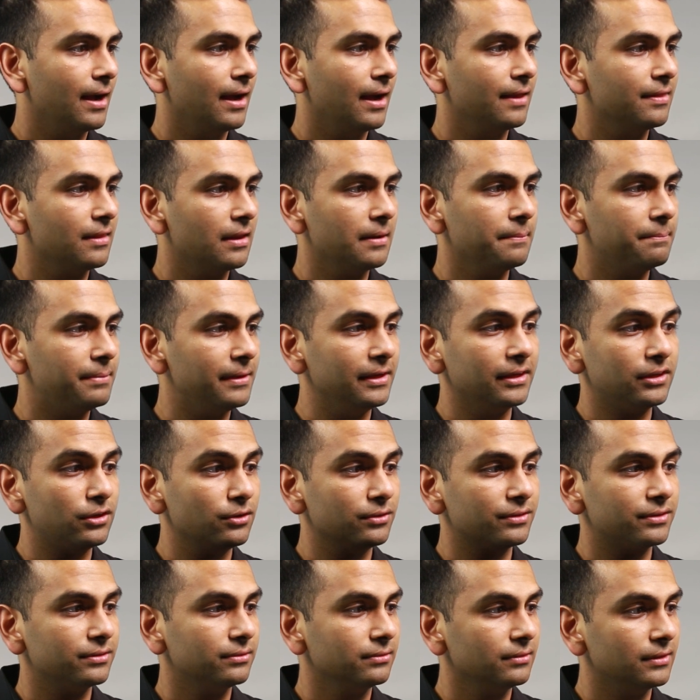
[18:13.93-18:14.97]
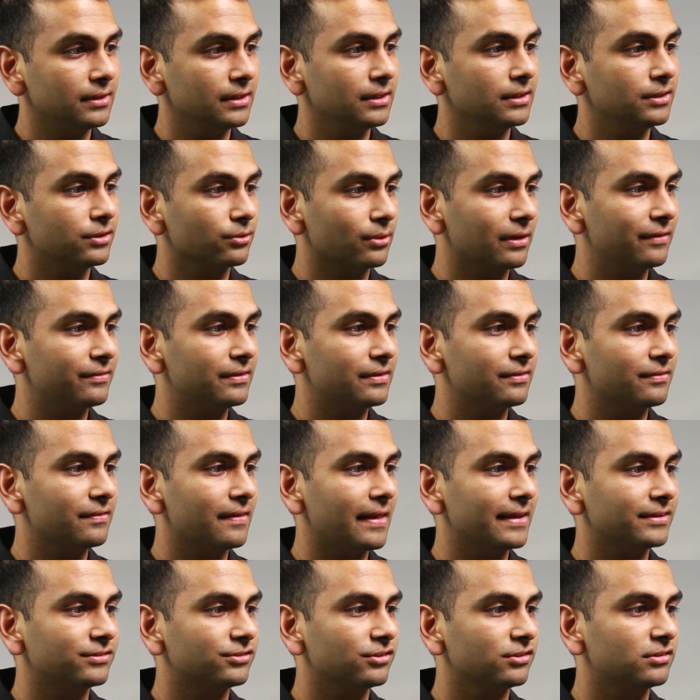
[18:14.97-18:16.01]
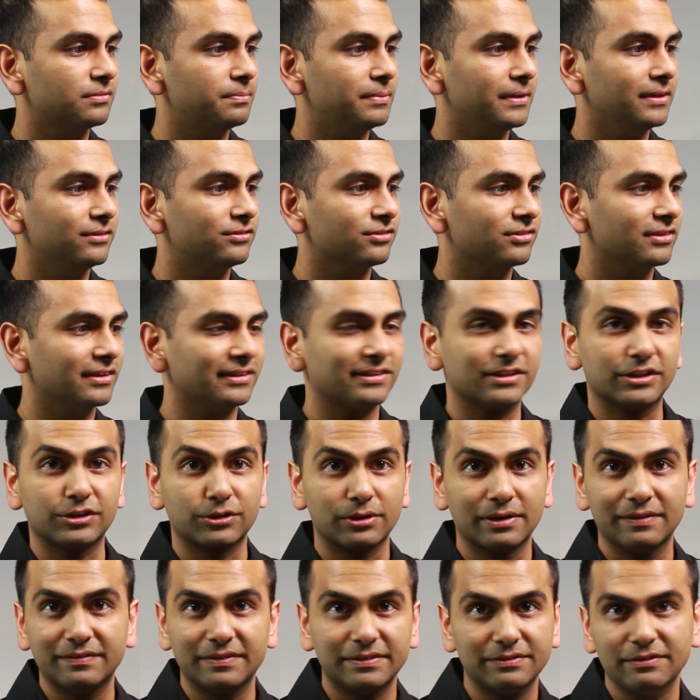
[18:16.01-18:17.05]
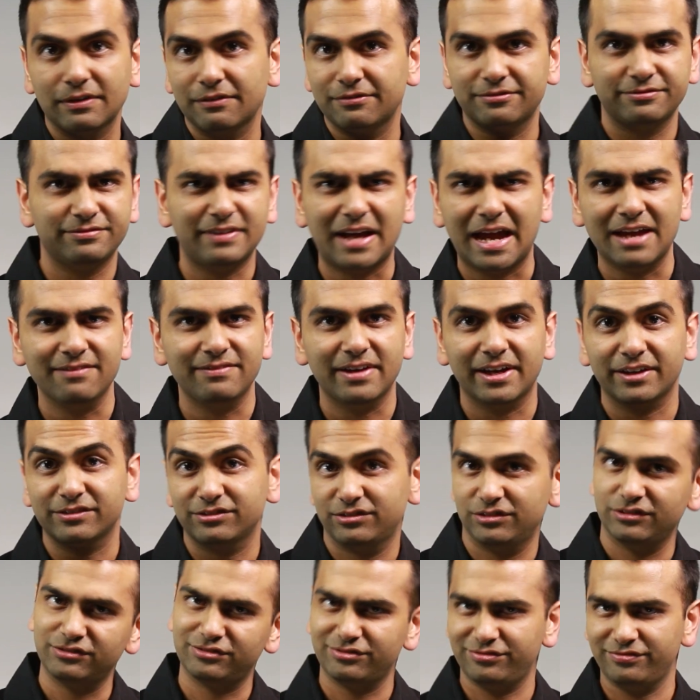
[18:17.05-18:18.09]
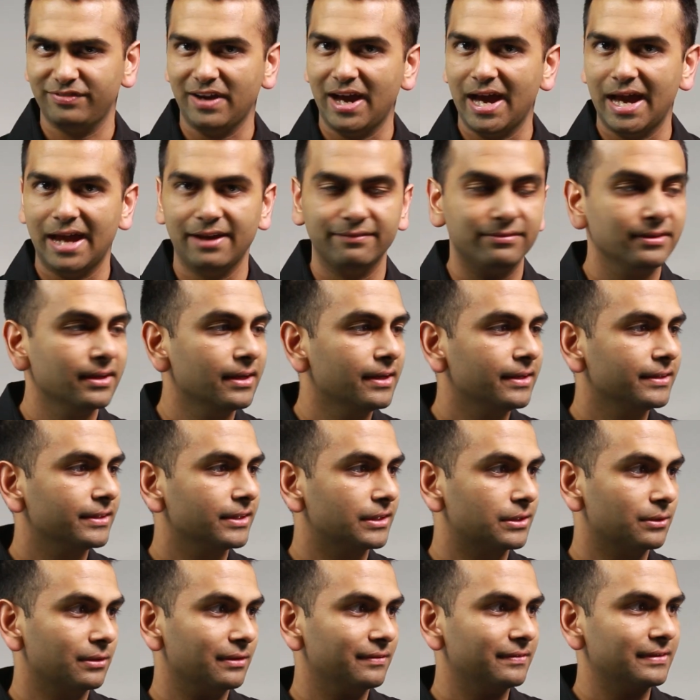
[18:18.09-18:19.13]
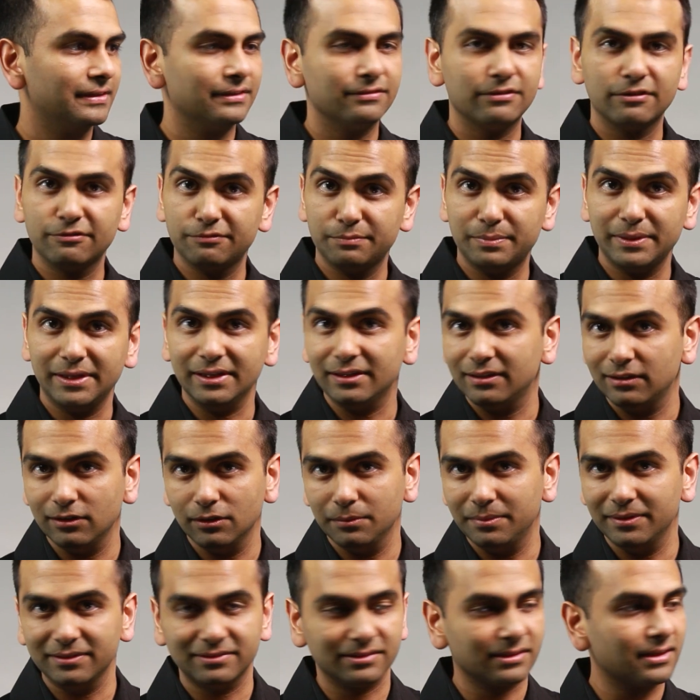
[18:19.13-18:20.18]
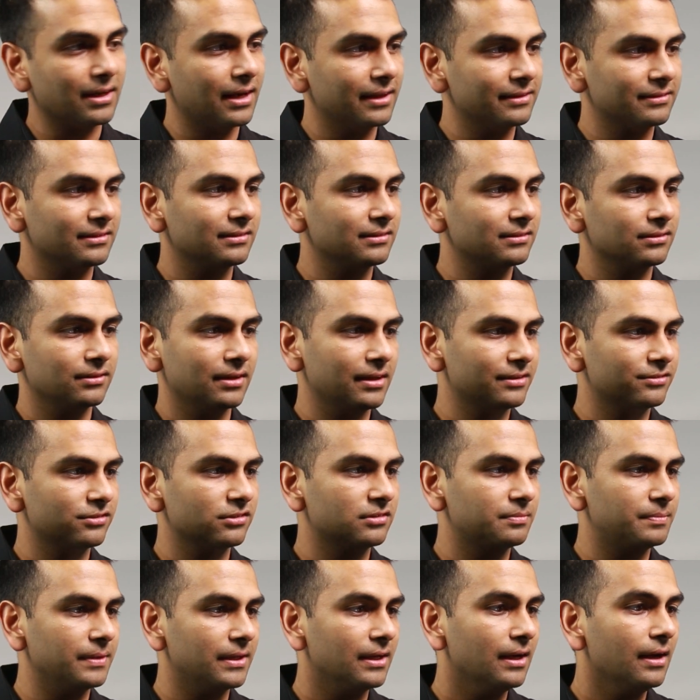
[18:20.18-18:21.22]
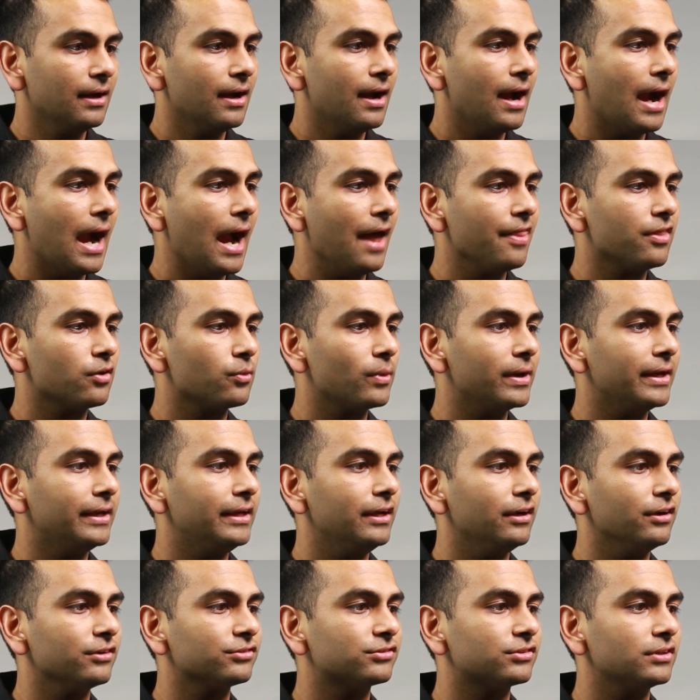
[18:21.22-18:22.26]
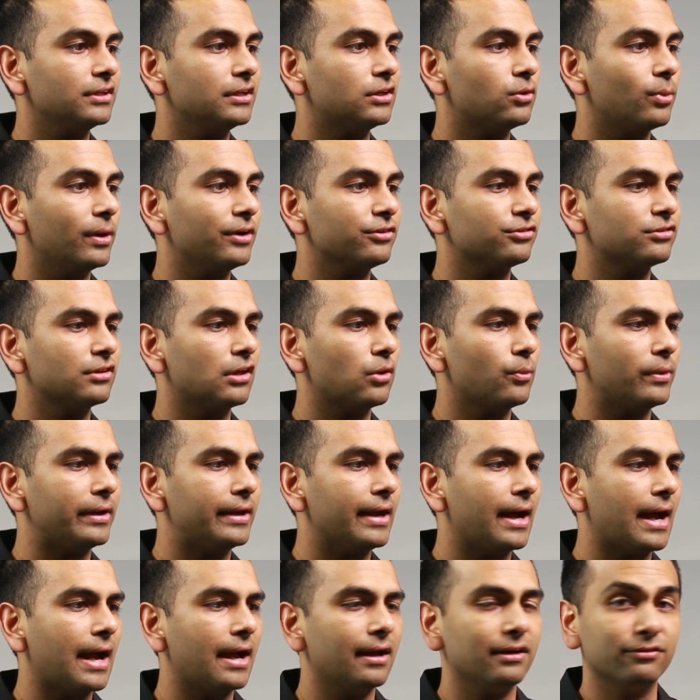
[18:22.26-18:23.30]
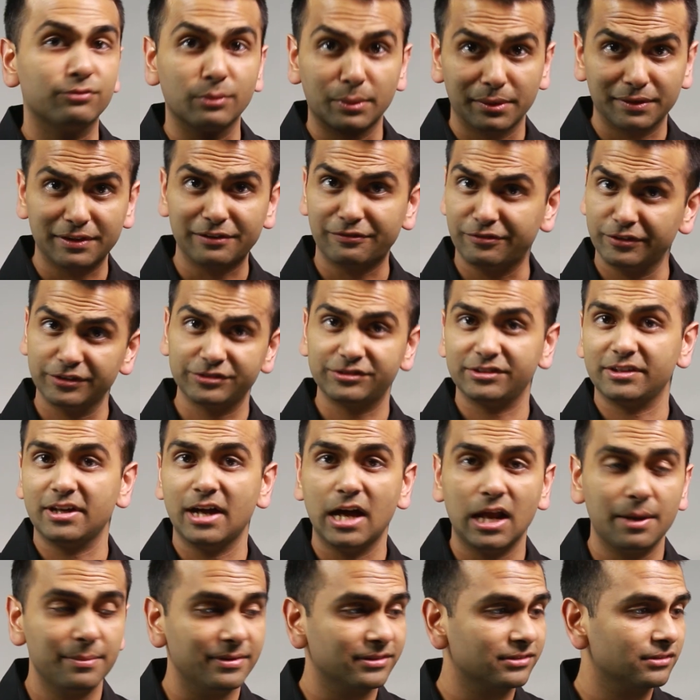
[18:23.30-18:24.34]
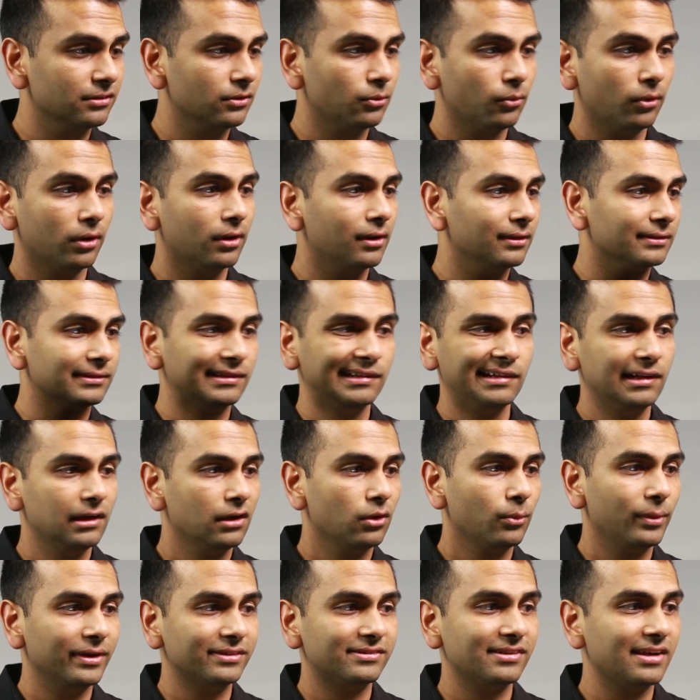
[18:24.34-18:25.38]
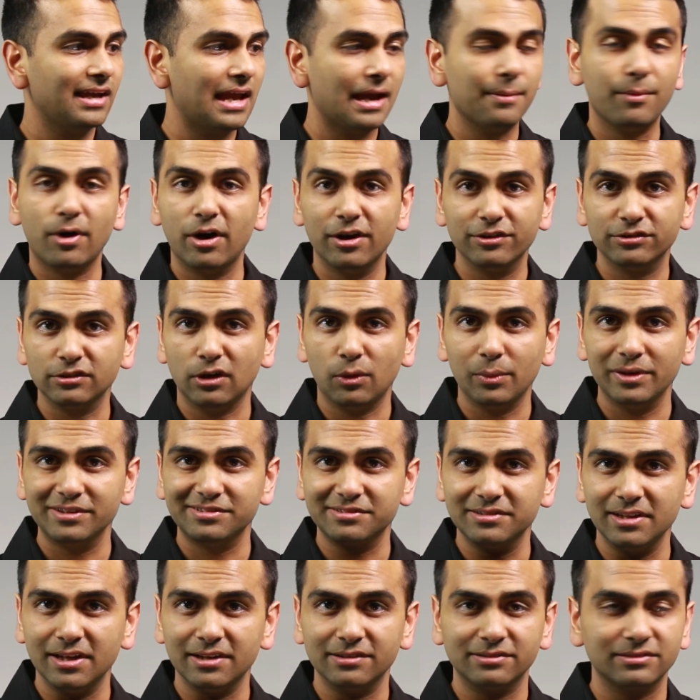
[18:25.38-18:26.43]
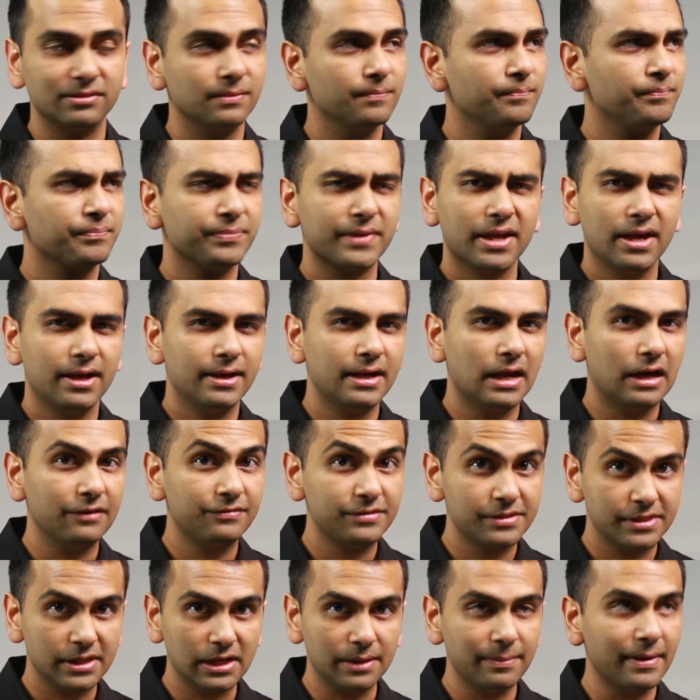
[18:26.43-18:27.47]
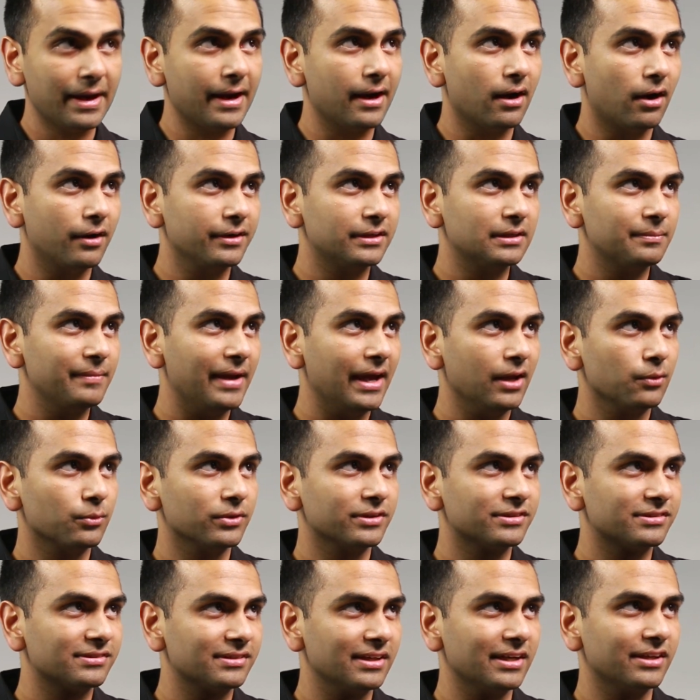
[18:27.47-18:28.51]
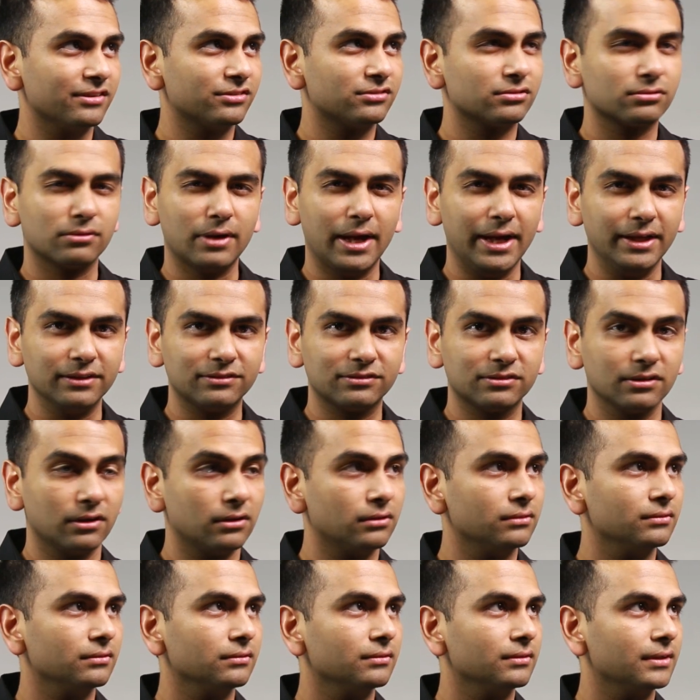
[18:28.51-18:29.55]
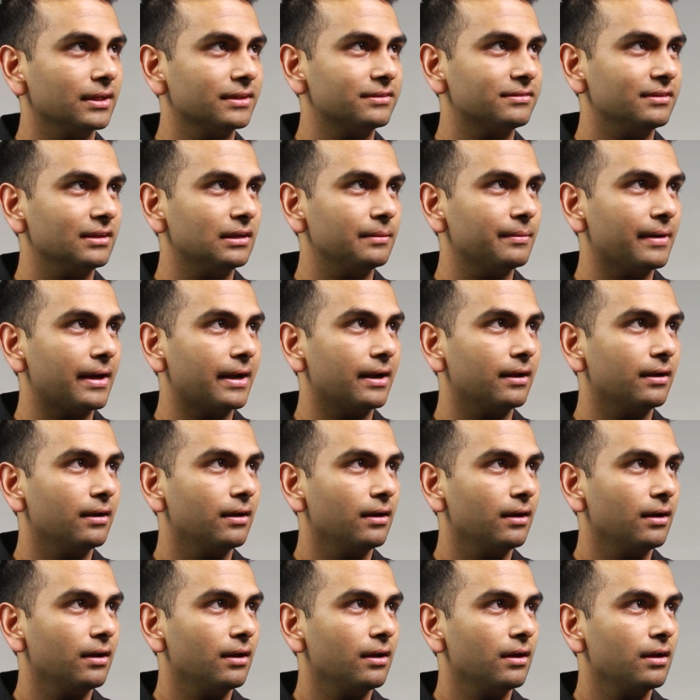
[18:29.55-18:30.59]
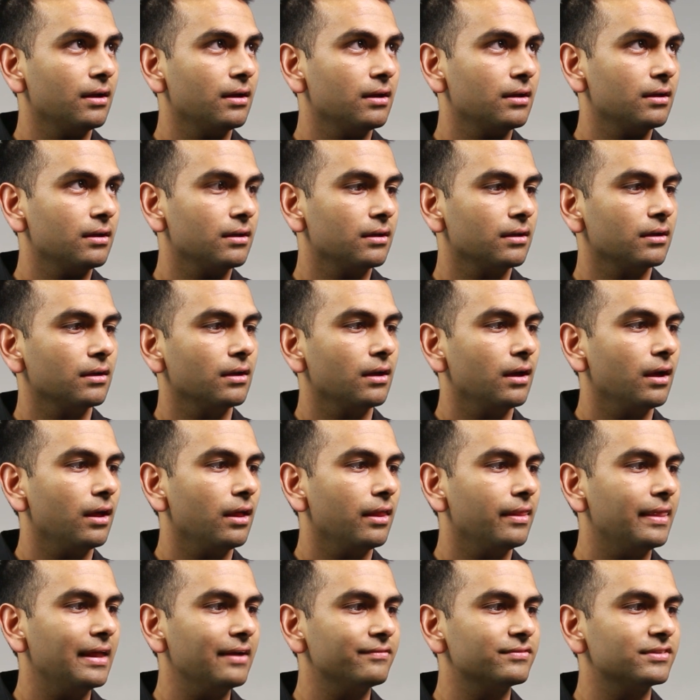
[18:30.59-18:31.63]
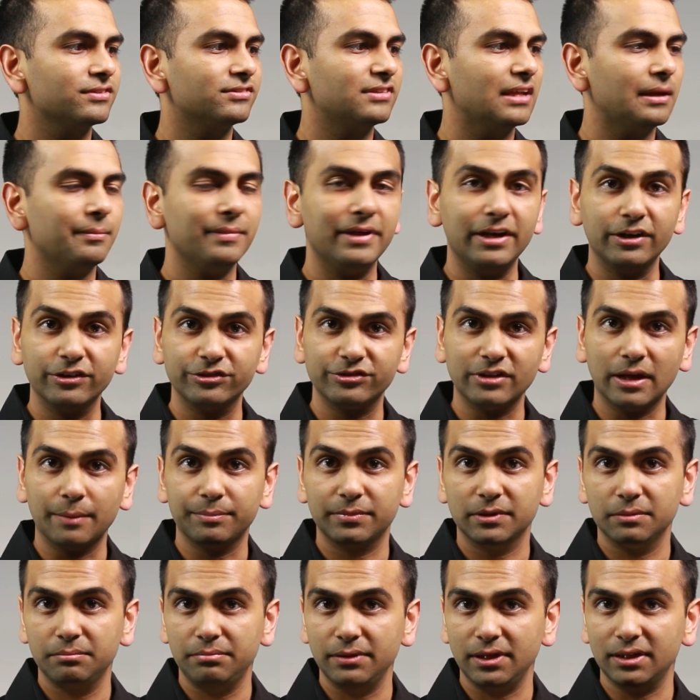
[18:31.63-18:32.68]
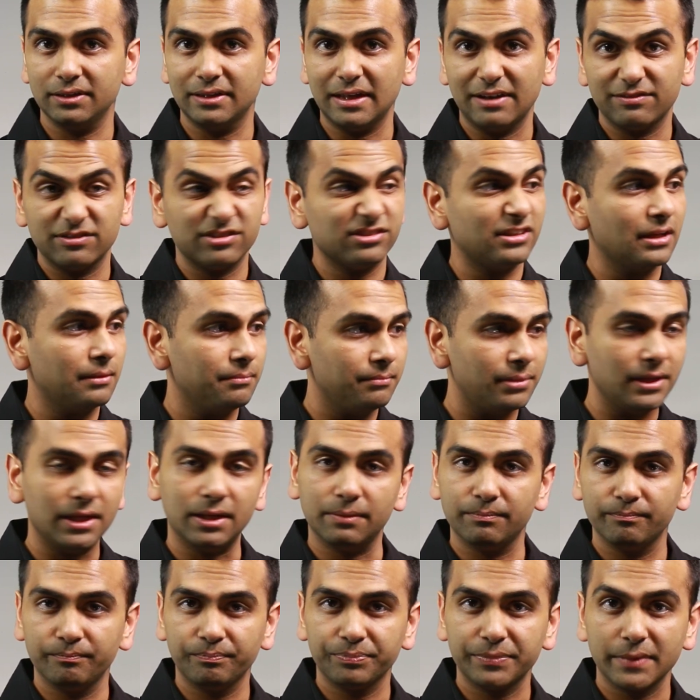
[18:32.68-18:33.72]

And then bq, the derivative of that's just b, just like the derivative of five x is five, the derivative of bq, b is a constant, so that's just b. Either way, here's the equation that we got. If we were the first economists in the world, we'd say M R is always this. Now if you think about it, our demand was this, right? So let's think about it. They have the same intercept, b. They have the same b.